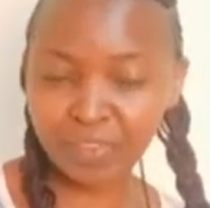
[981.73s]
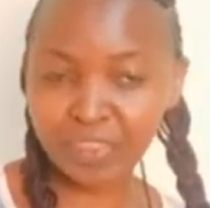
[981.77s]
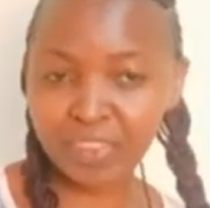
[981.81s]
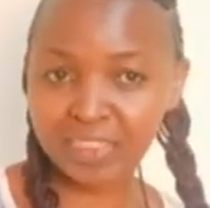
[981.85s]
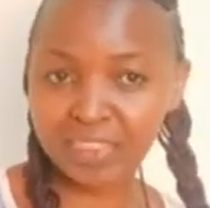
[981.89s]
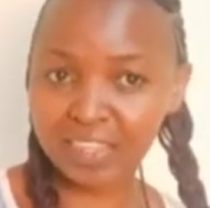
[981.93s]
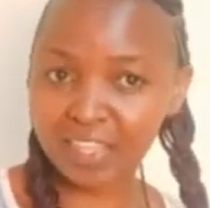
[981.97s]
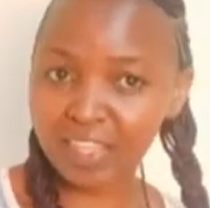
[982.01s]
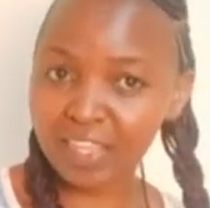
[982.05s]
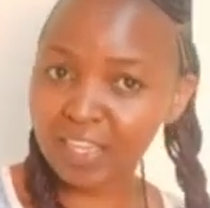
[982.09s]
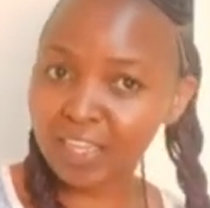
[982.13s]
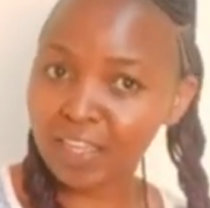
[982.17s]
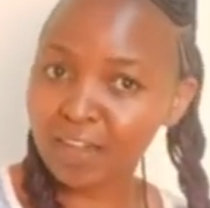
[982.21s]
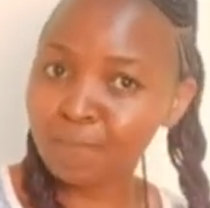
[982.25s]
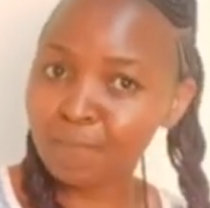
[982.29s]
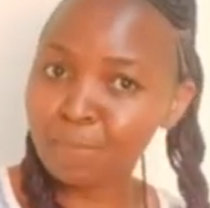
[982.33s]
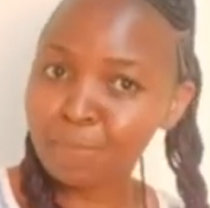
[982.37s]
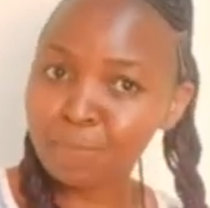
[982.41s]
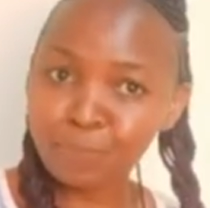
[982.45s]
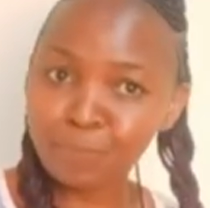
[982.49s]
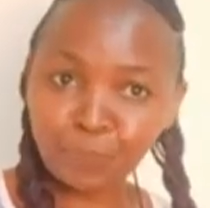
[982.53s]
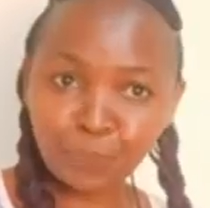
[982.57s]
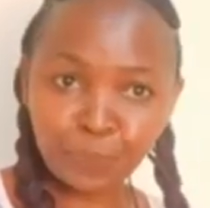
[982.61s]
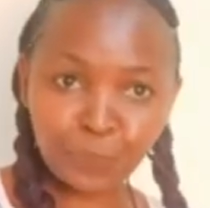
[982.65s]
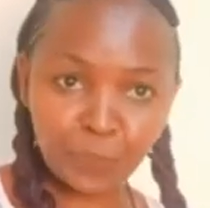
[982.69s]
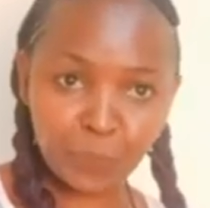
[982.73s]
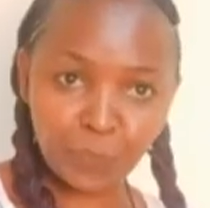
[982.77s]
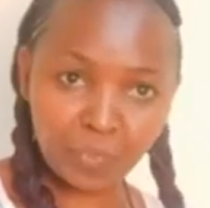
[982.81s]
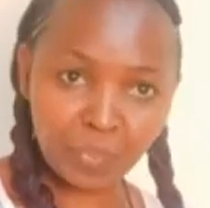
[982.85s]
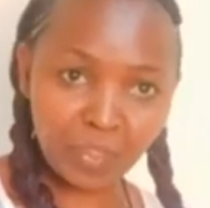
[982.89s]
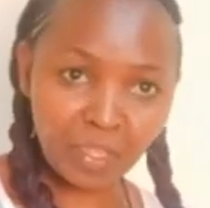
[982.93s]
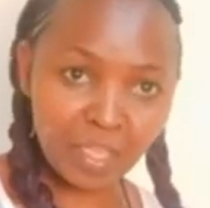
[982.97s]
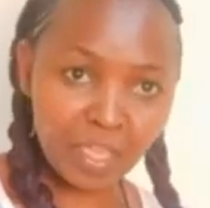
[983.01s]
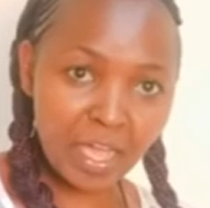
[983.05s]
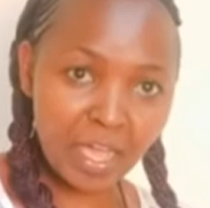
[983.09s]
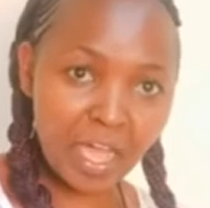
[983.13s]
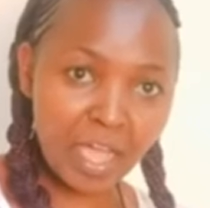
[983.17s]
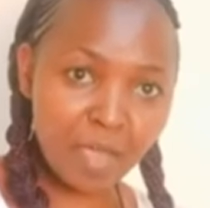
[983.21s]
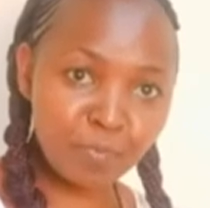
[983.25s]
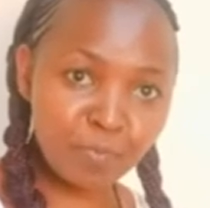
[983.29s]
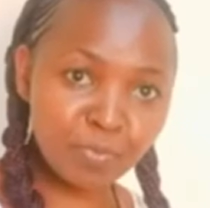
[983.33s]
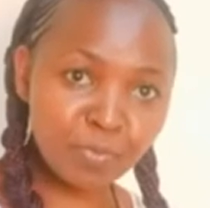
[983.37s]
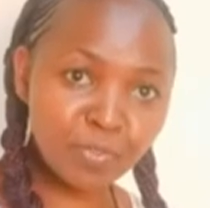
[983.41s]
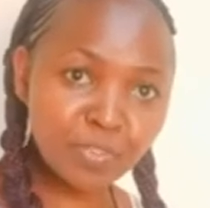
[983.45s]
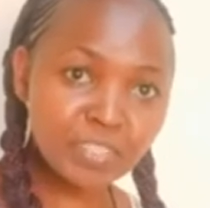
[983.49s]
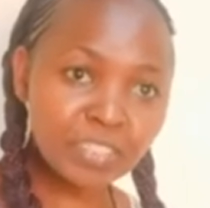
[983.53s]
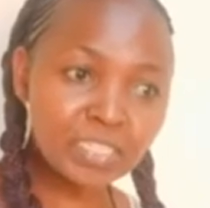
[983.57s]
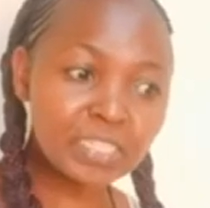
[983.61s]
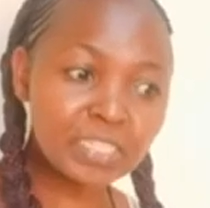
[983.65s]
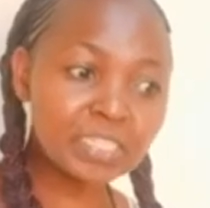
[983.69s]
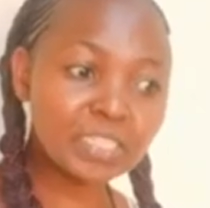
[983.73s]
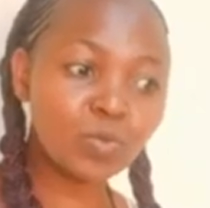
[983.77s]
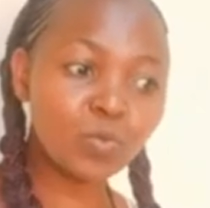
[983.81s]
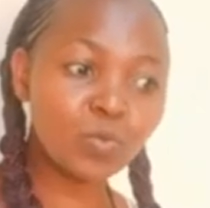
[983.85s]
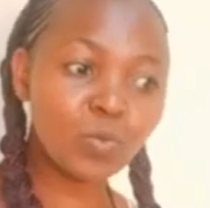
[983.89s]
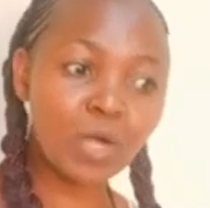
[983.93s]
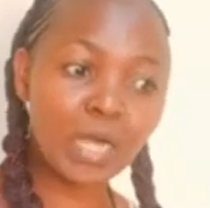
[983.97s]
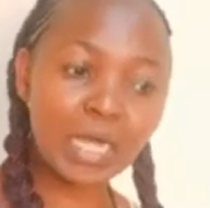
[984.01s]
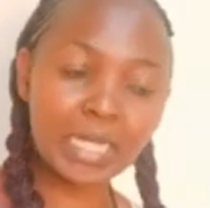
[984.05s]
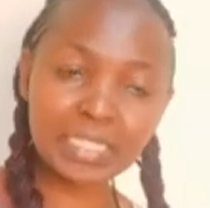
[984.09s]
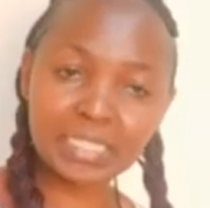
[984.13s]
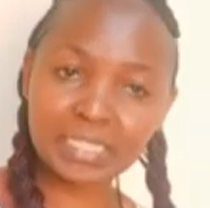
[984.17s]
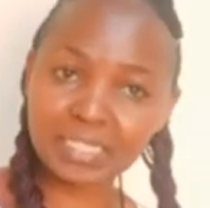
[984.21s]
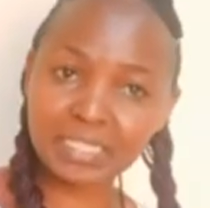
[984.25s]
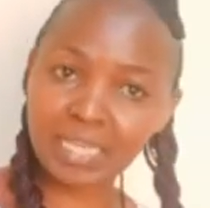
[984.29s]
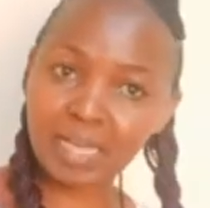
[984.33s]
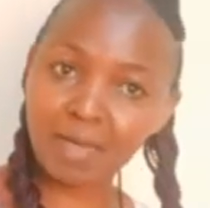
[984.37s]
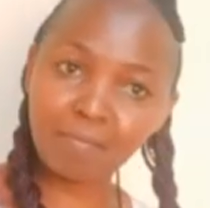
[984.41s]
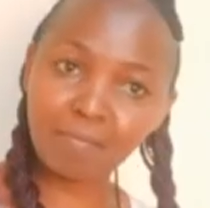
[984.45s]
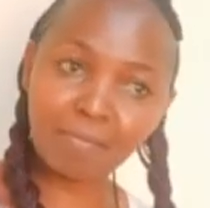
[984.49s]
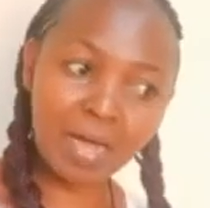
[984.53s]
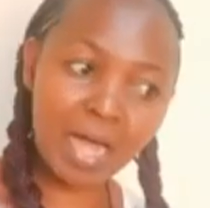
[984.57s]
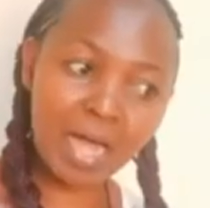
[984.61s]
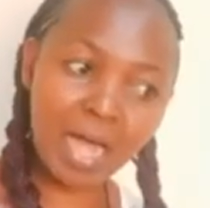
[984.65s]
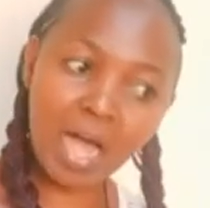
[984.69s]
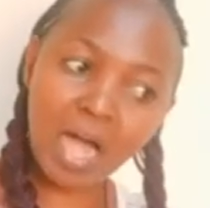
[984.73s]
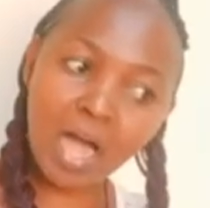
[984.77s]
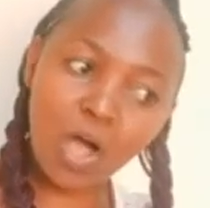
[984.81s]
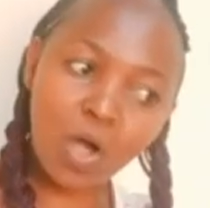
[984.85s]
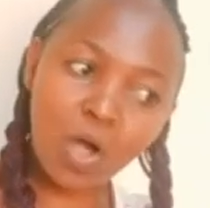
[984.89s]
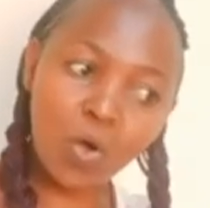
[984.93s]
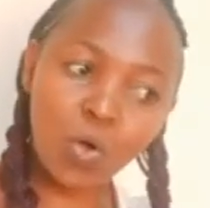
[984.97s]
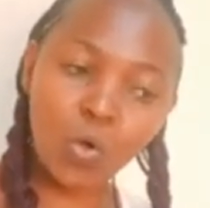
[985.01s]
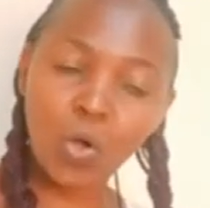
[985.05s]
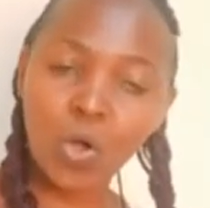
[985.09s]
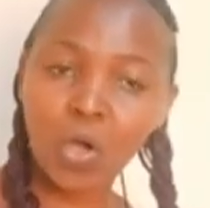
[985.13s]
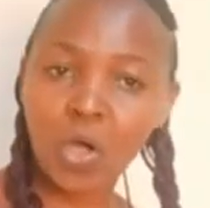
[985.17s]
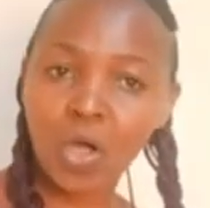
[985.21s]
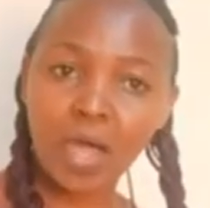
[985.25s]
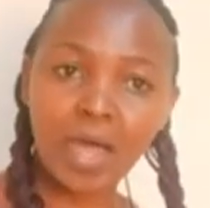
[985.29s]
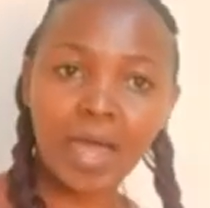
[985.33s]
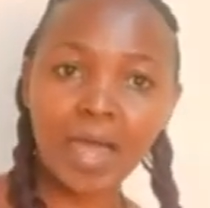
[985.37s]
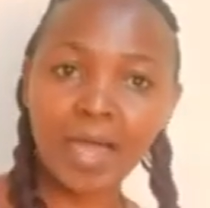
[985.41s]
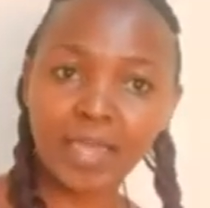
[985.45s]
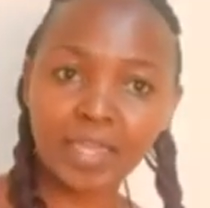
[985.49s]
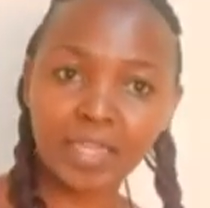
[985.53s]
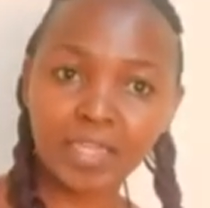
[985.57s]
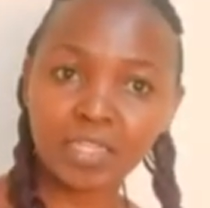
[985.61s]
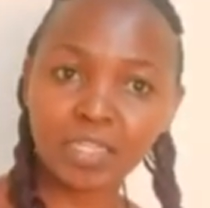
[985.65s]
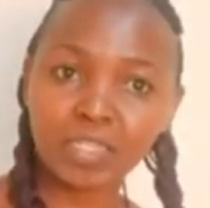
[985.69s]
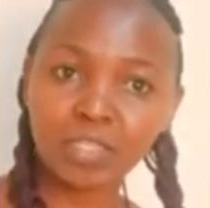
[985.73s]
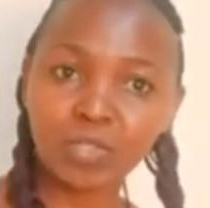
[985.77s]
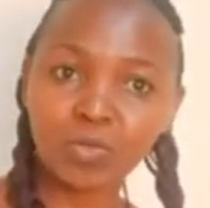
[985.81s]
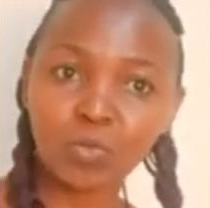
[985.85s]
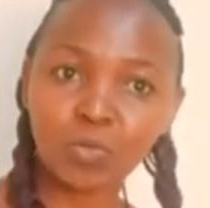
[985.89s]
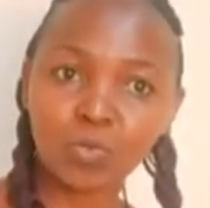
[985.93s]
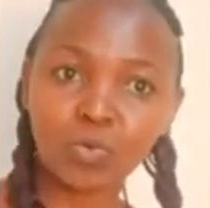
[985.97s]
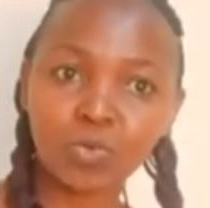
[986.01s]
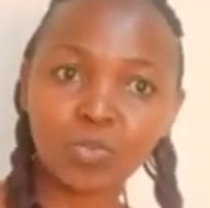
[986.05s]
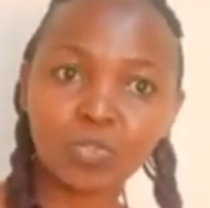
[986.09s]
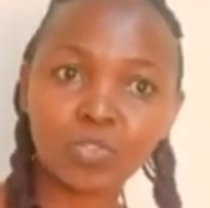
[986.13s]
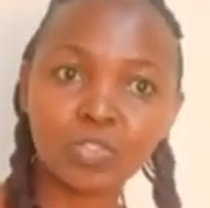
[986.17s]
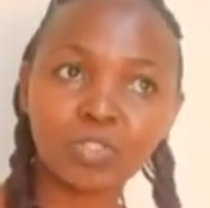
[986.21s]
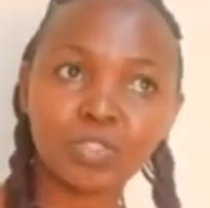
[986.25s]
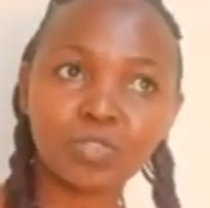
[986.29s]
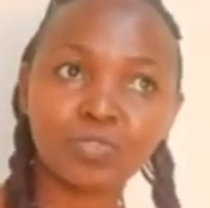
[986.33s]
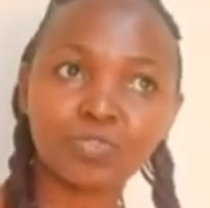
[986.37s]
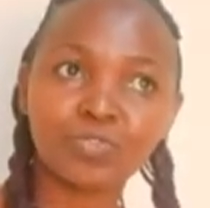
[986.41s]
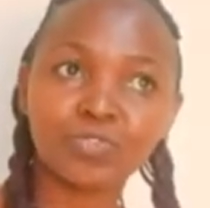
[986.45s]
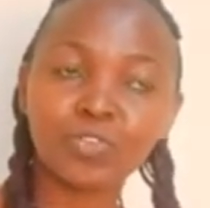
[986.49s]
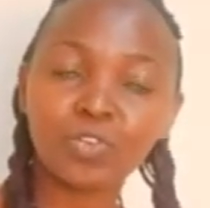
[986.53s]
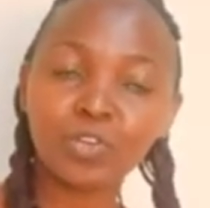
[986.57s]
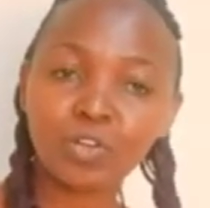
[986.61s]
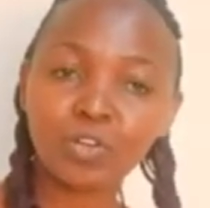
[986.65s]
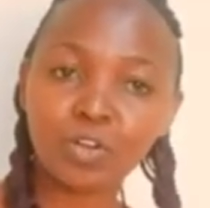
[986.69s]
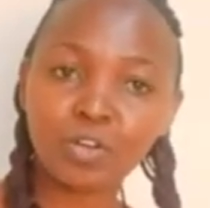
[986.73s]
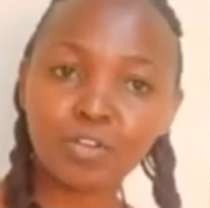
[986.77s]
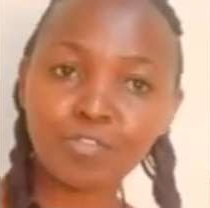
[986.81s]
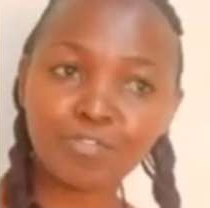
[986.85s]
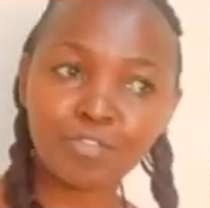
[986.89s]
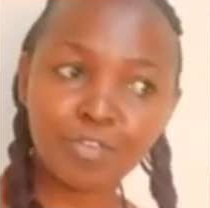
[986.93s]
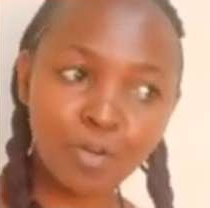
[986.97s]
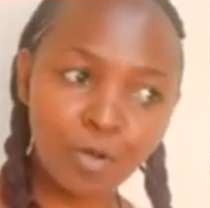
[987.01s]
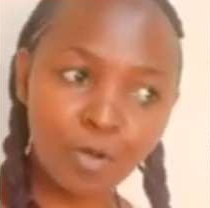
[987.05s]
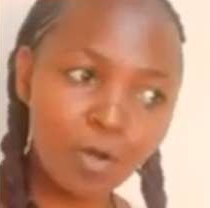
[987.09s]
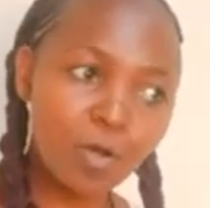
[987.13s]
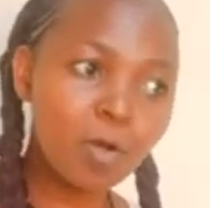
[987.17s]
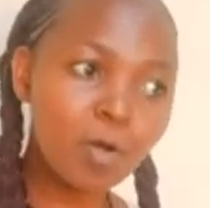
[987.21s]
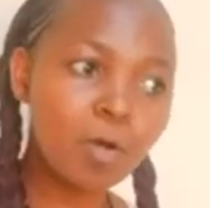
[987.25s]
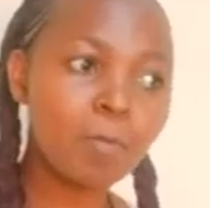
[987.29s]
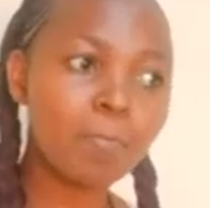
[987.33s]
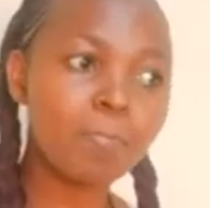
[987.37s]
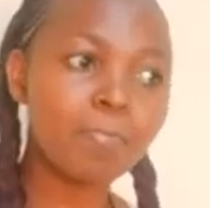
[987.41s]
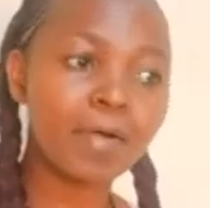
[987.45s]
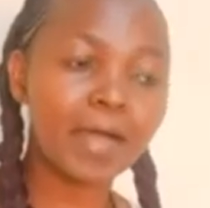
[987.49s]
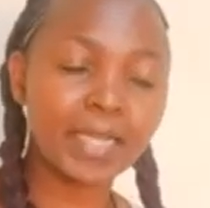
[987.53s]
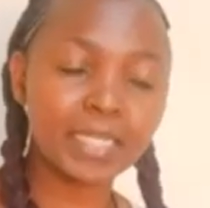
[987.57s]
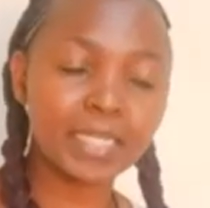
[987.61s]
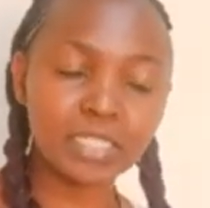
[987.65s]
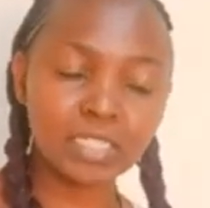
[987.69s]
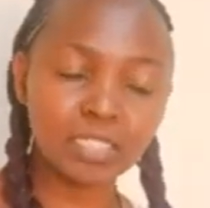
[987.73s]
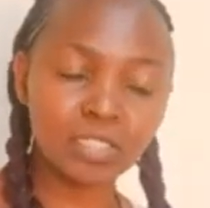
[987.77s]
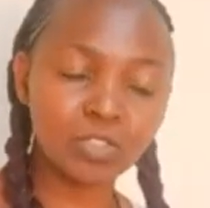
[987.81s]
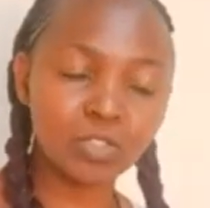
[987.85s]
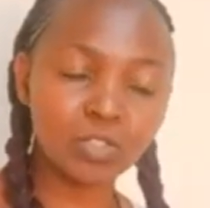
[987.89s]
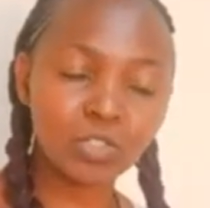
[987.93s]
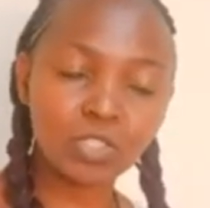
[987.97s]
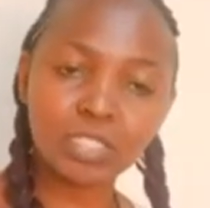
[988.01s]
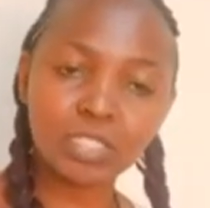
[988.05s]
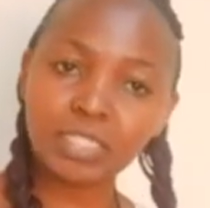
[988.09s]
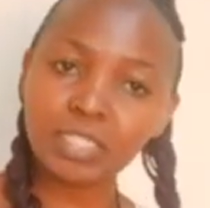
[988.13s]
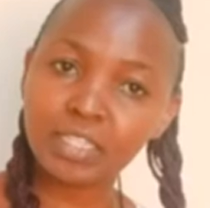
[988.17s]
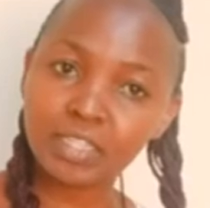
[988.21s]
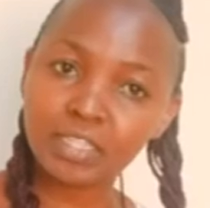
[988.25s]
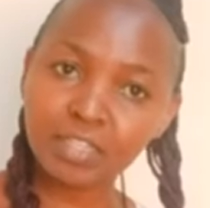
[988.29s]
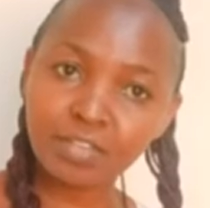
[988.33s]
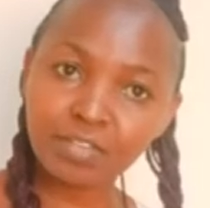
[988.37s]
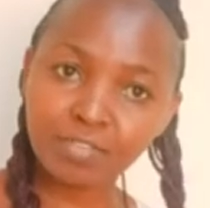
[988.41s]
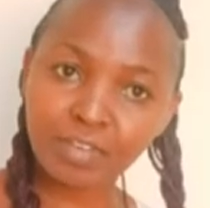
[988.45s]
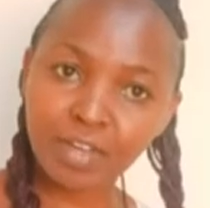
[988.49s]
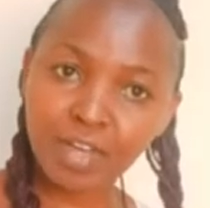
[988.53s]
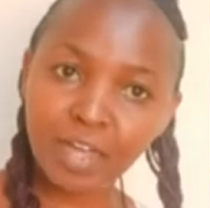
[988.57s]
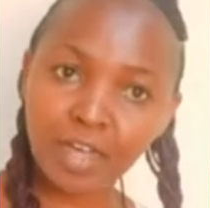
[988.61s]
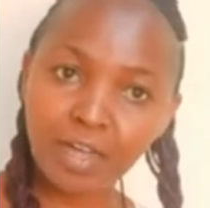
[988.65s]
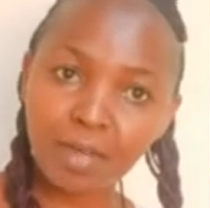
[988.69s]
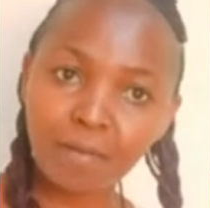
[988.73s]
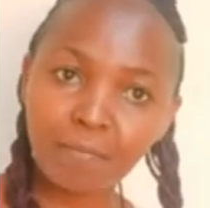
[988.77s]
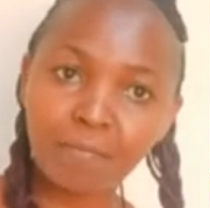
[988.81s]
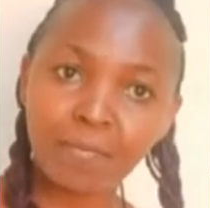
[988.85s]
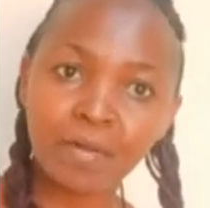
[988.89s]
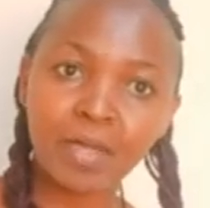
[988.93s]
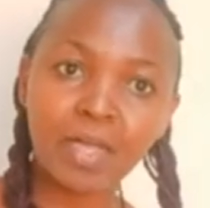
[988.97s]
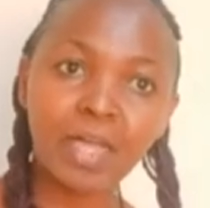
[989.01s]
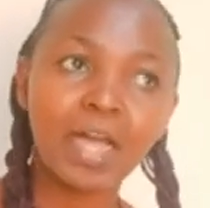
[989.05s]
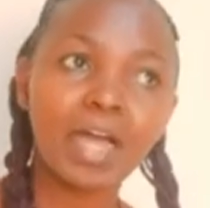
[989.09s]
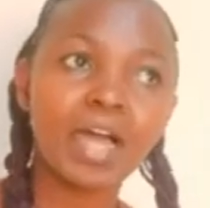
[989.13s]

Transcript: Then I put in the work somehow. I was full of hope. I did not give up.